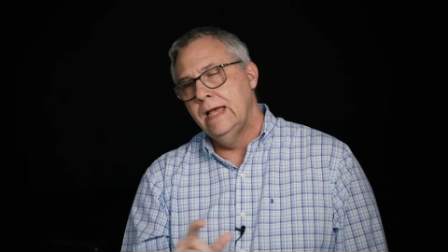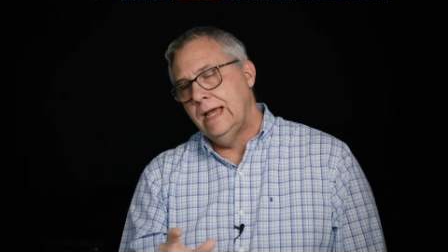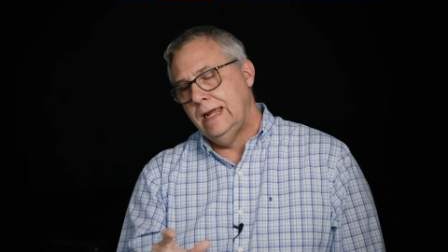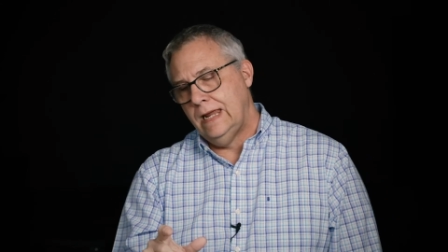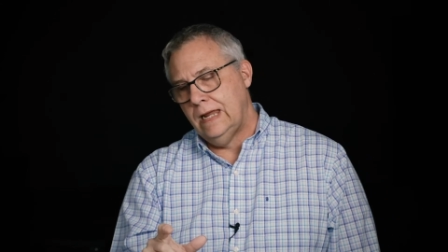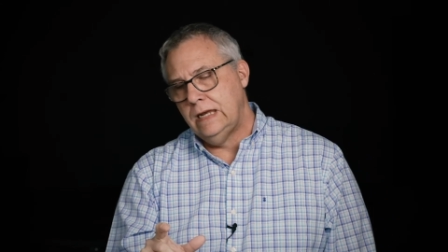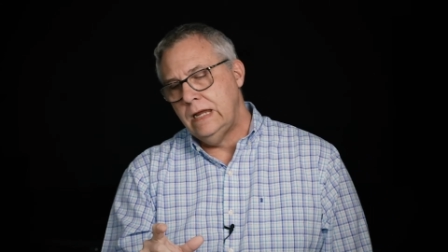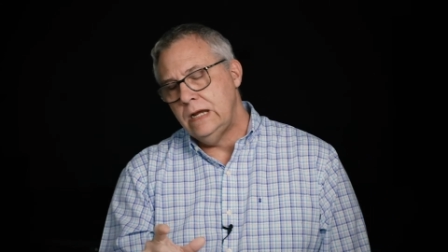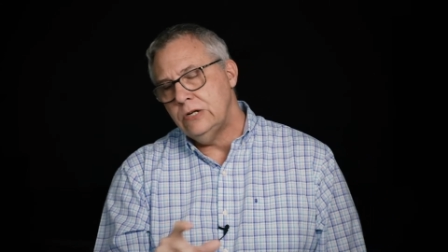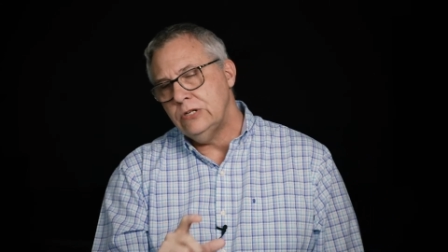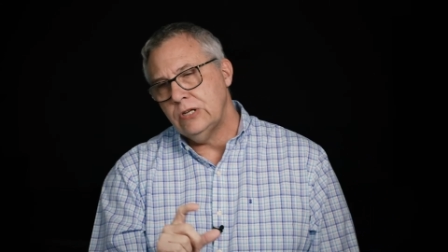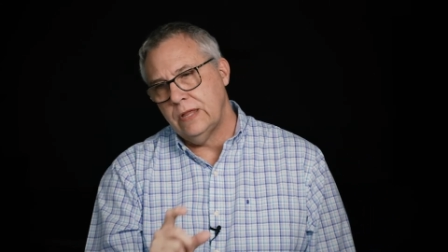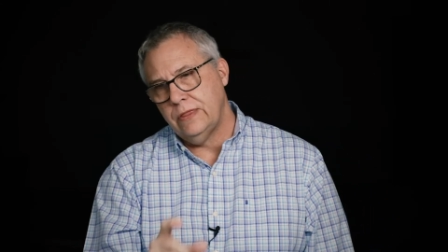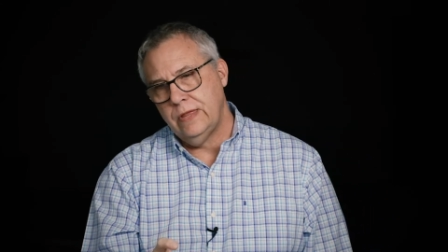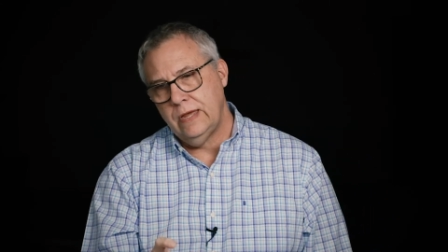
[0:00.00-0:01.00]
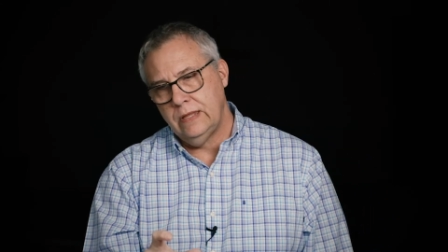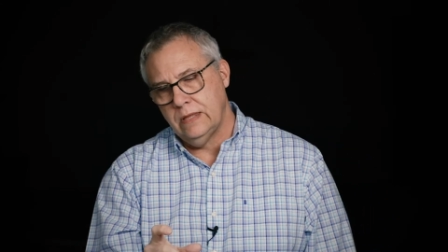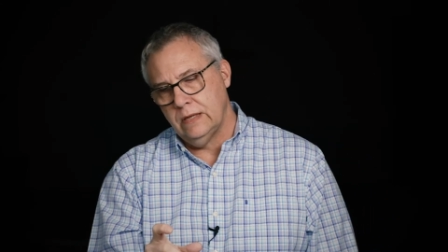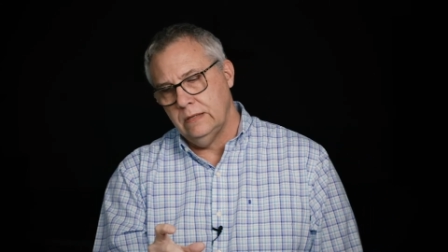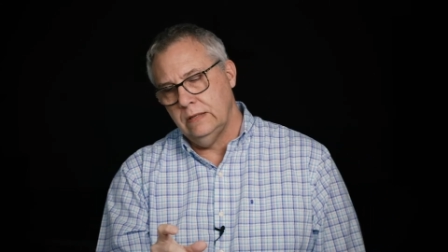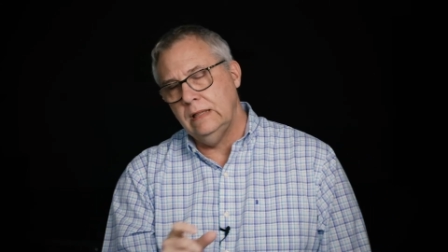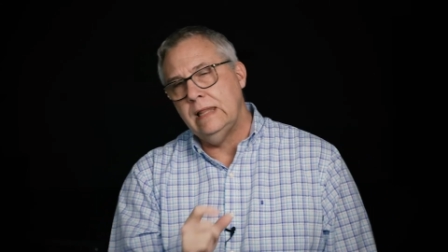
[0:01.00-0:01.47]
And, and here's, I think,
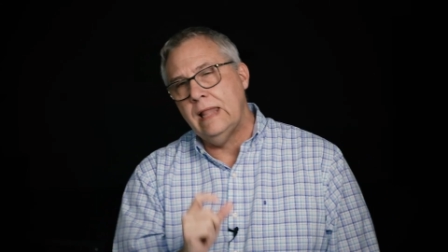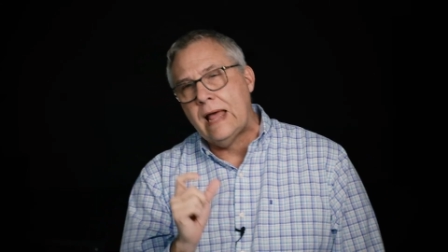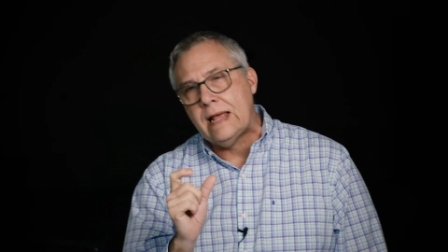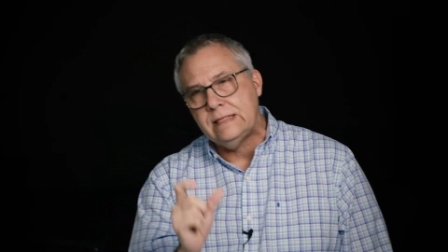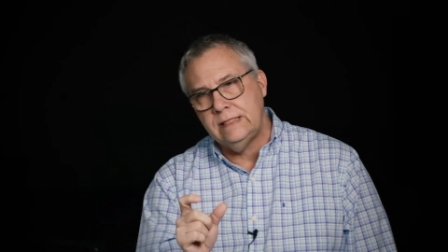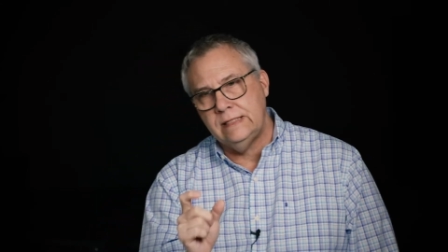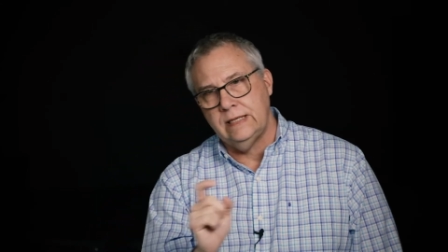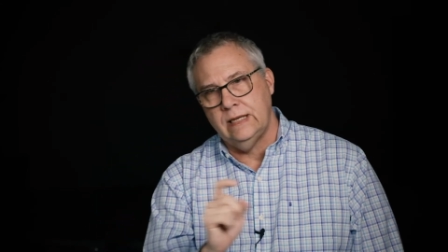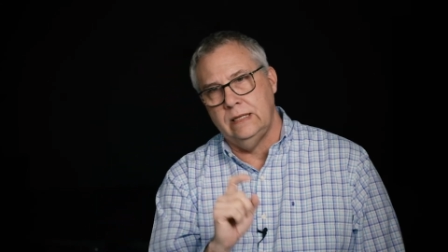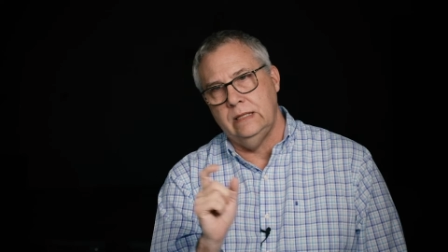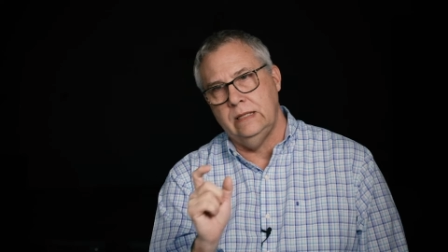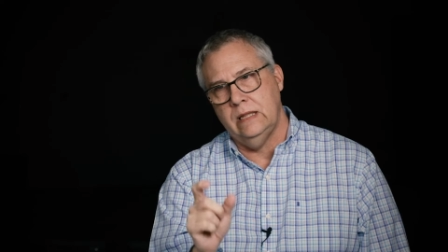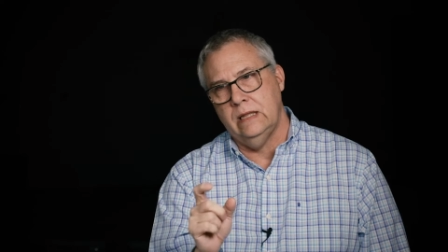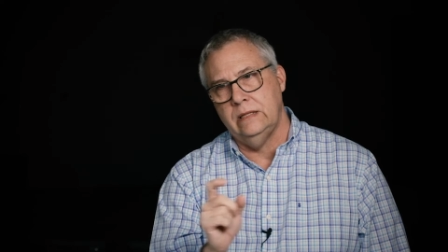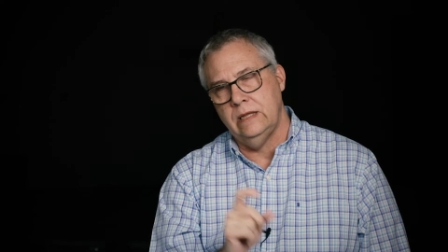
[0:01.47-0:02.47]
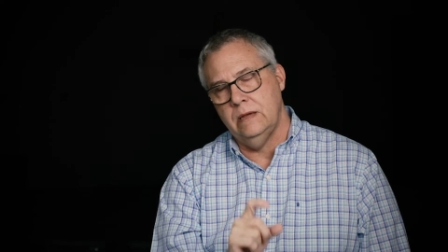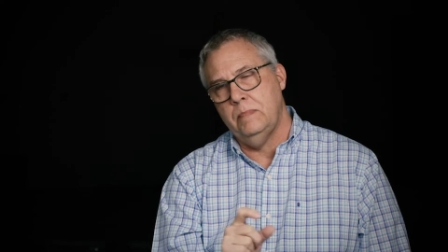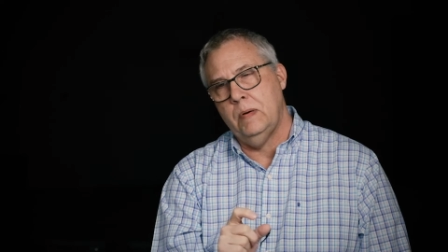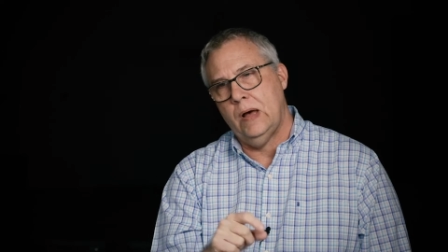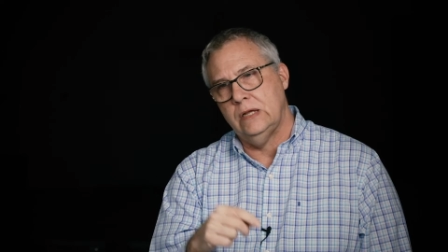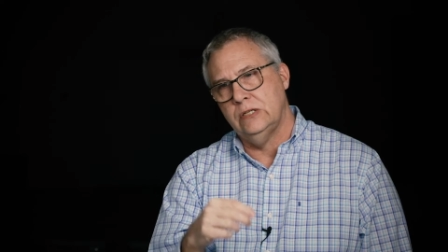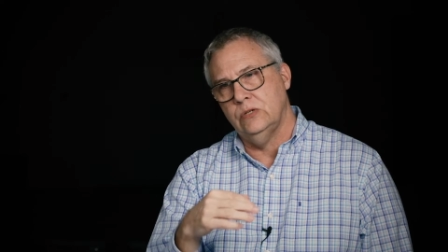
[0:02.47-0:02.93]
the lesson that the
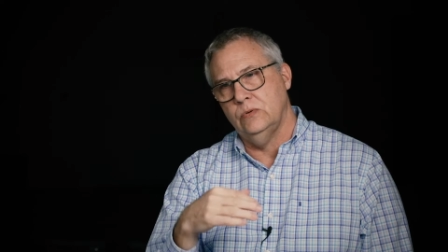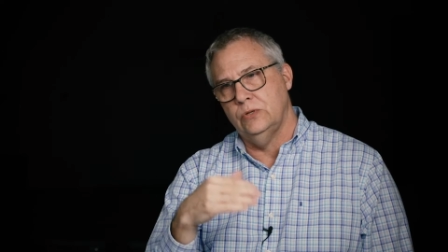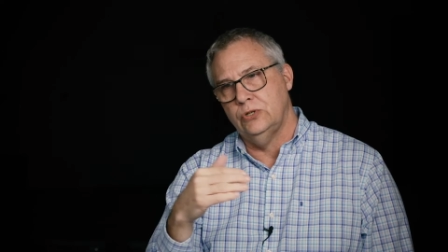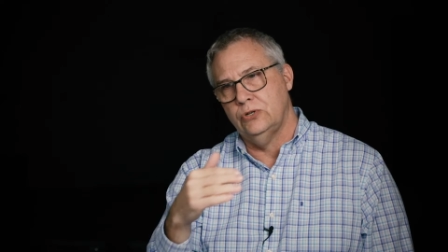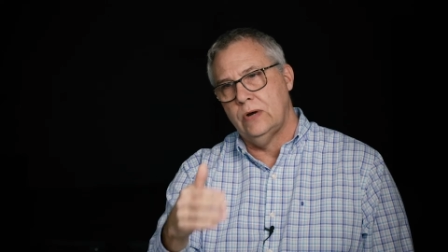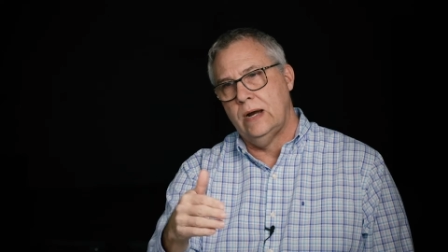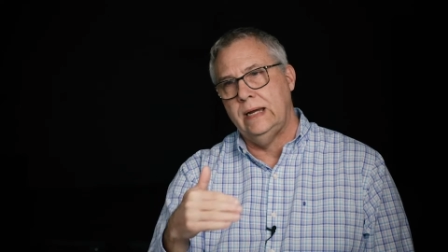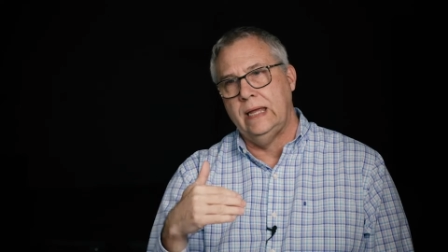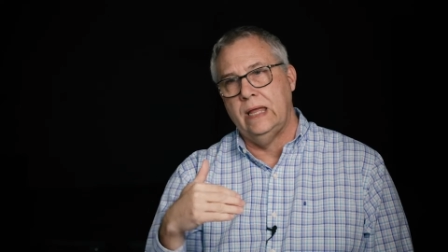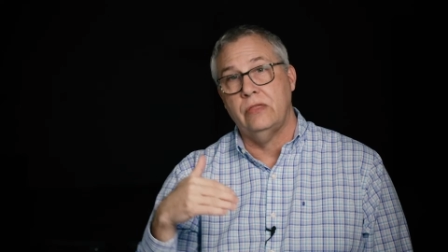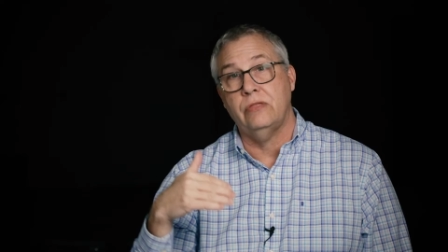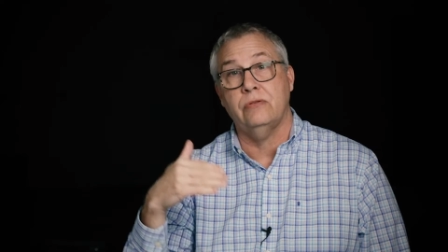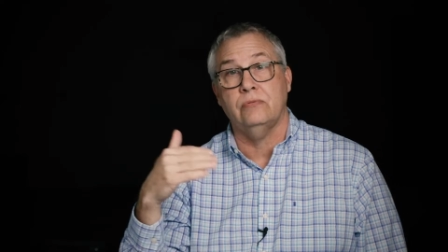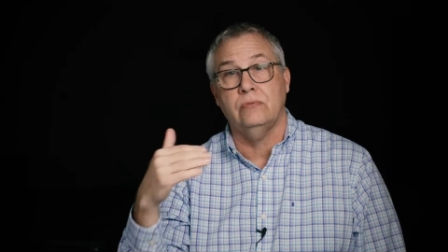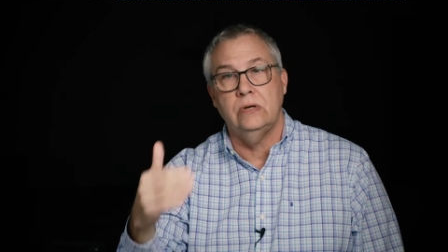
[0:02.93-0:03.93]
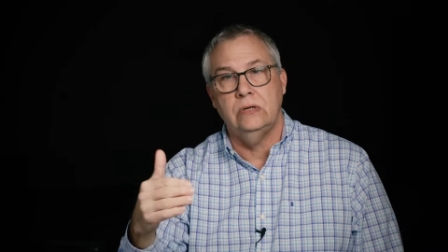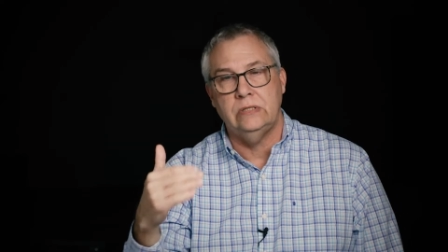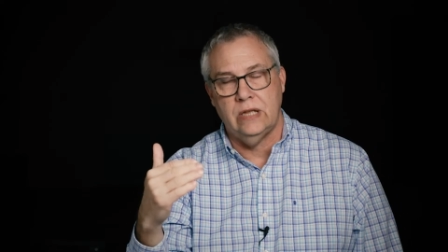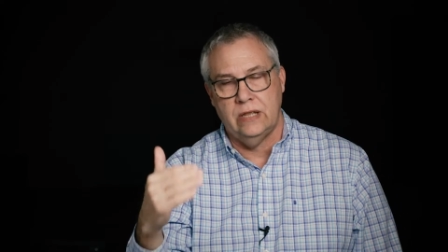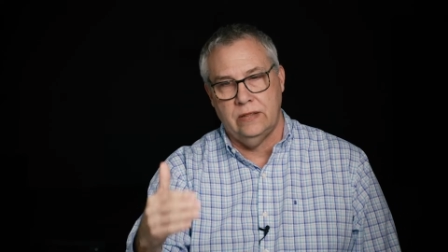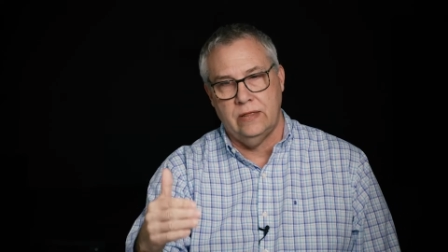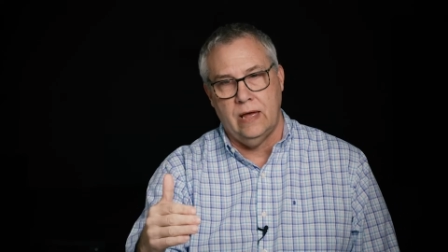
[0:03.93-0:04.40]
apostle was trying to get through
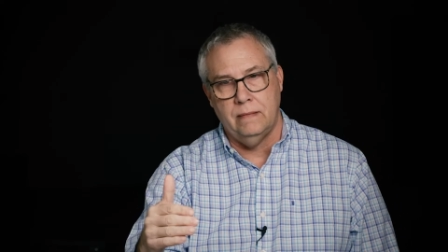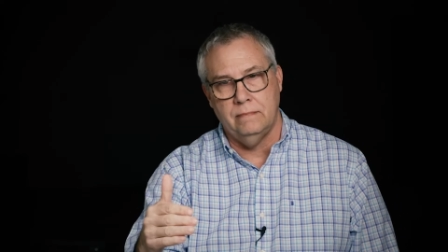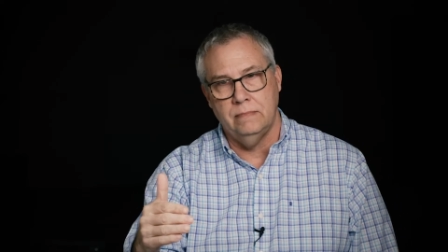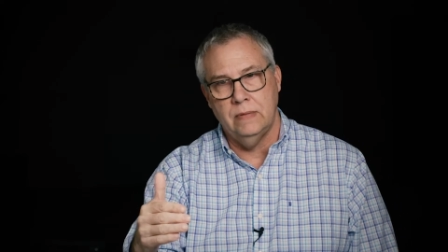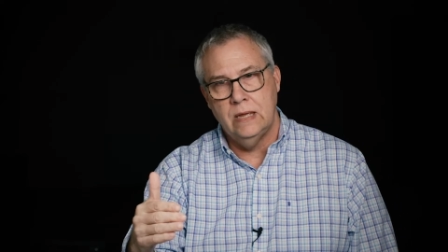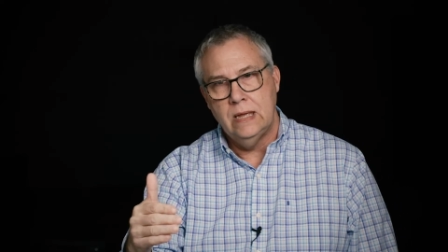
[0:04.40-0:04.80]
to them.